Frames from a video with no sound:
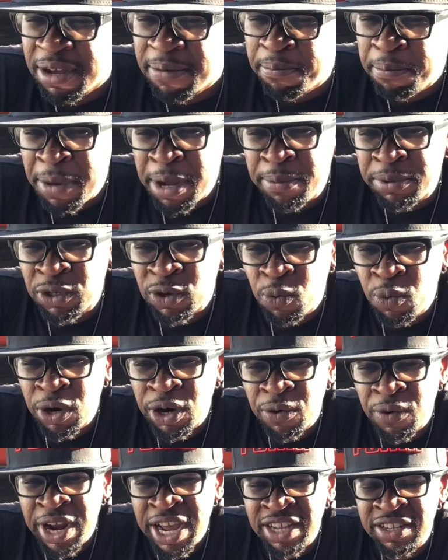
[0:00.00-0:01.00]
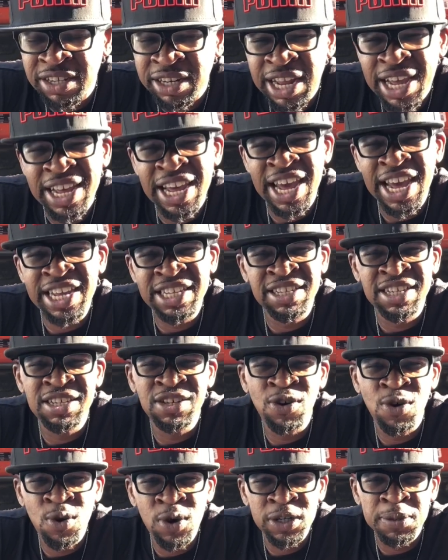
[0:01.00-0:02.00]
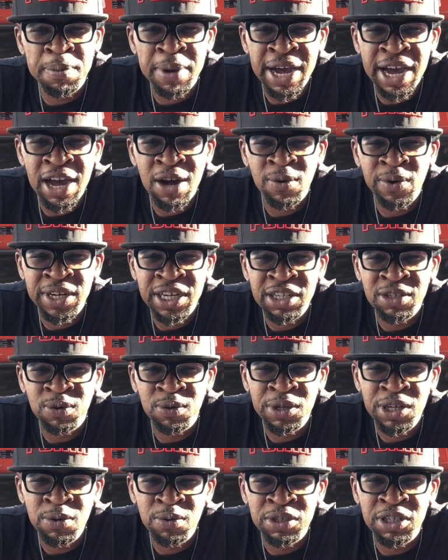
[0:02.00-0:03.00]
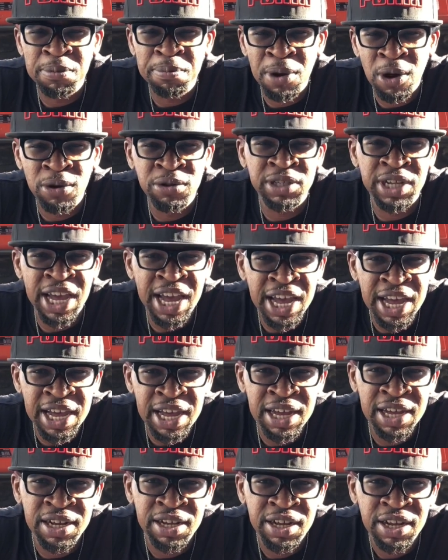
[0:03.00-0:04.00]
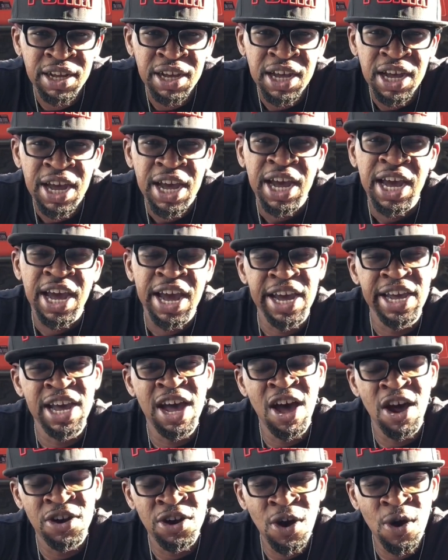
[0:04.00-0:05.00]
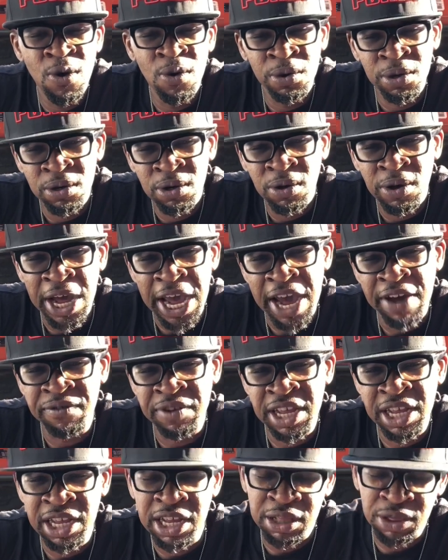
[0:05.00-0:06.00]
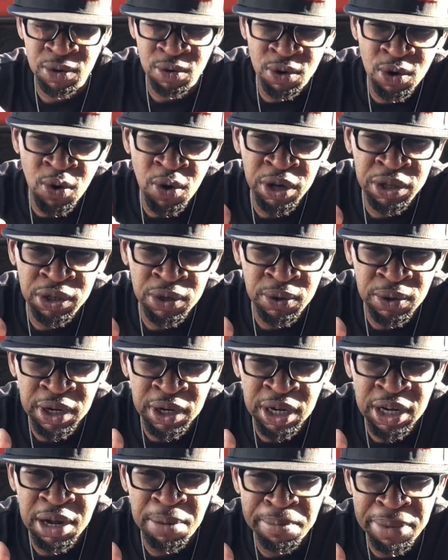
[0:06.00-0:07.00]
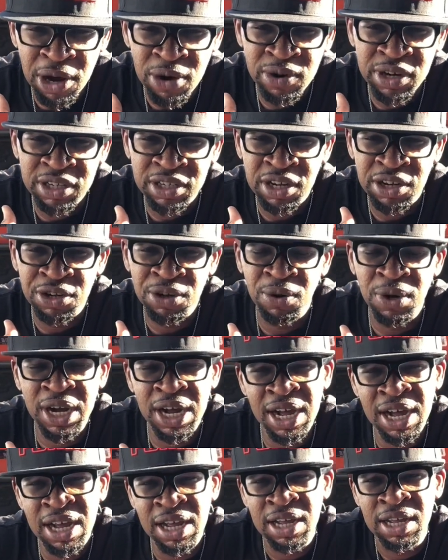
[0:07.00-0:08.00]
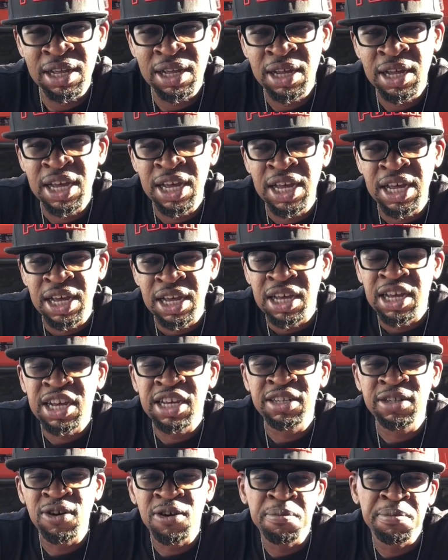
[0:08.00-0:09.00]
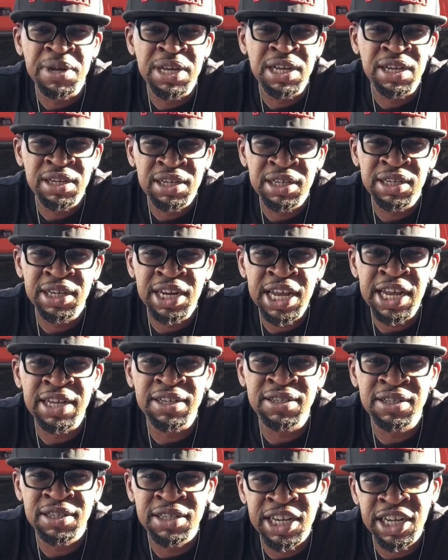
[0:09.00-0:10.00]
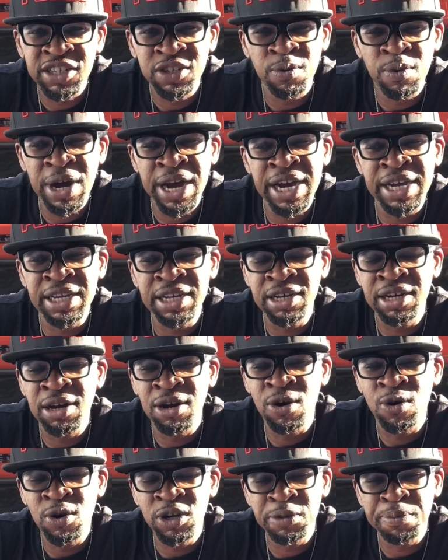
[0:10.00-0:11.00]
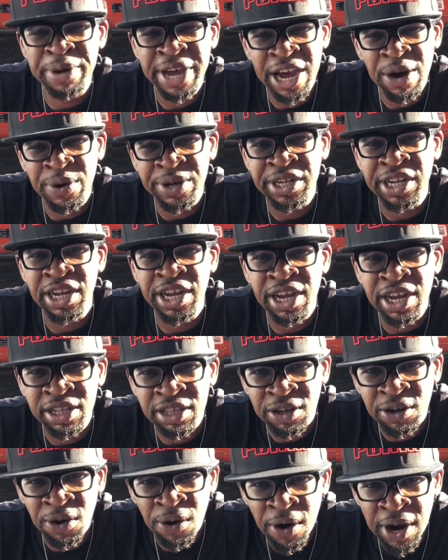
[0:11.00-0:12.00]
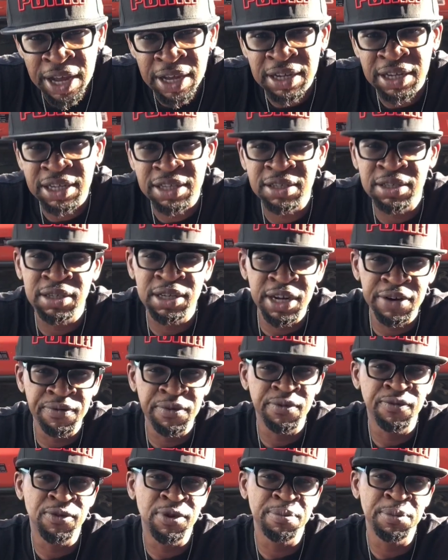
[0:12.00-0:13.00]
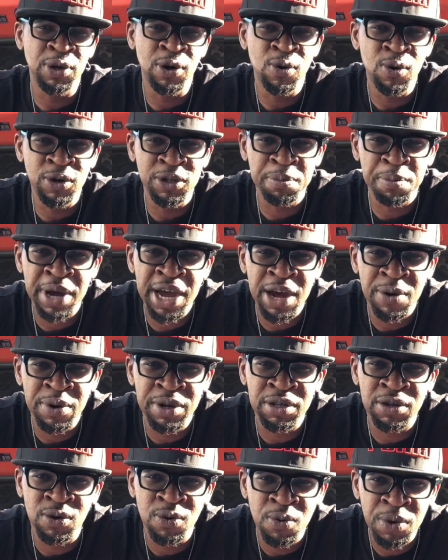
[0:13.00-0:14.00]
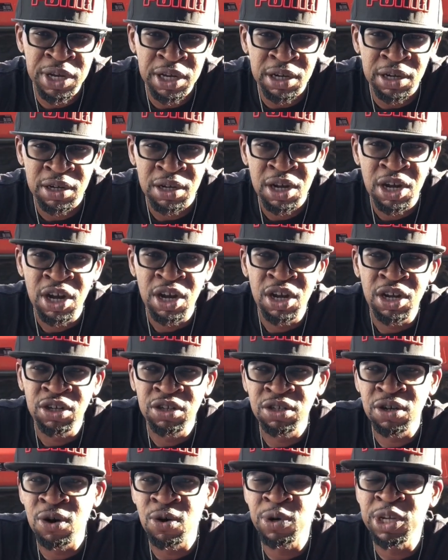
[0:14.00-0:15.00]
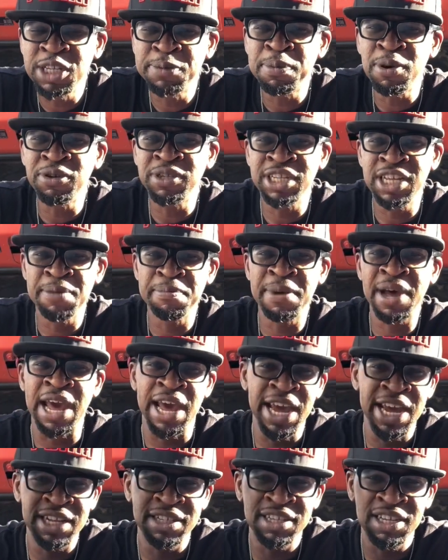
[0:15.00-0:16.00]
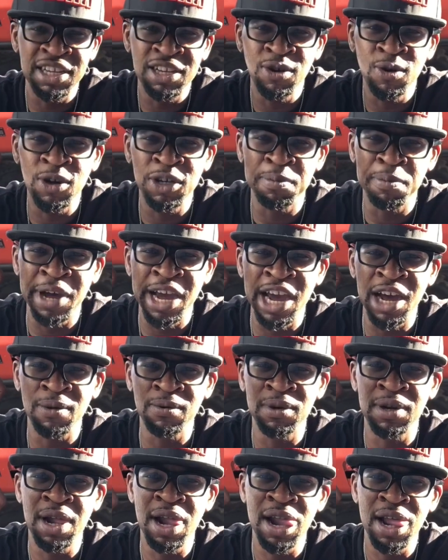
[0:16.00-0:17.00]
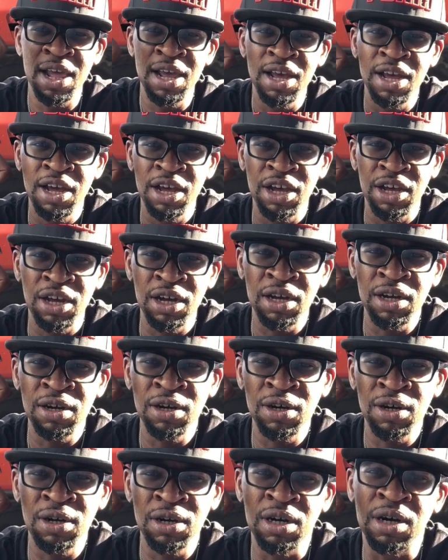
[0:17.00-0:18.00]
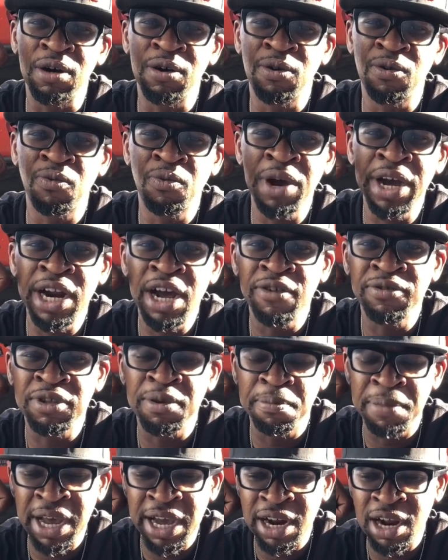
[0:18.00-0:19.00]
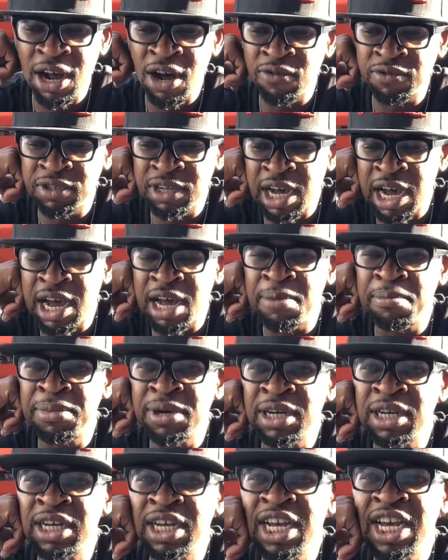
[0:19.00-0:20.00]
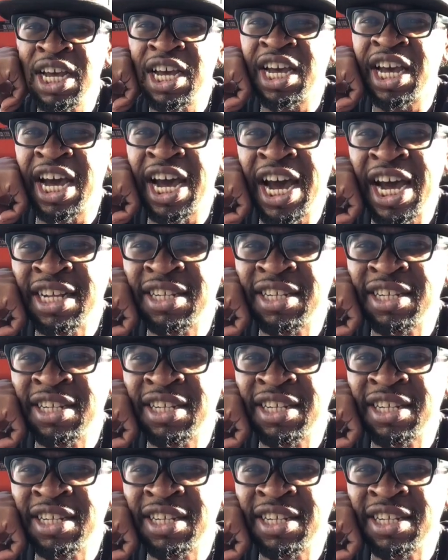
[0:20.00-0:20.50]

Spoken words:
maybe somewhere around to like 18 horsepower it was supposed to add. And y'all know, after you get through going through the components of your car, it's gonna be a little less. That's why your horsepower at the crank is different from your horsepower at the wheel. So you're supposed to get about 18 horsepower right off the bat, off top, but I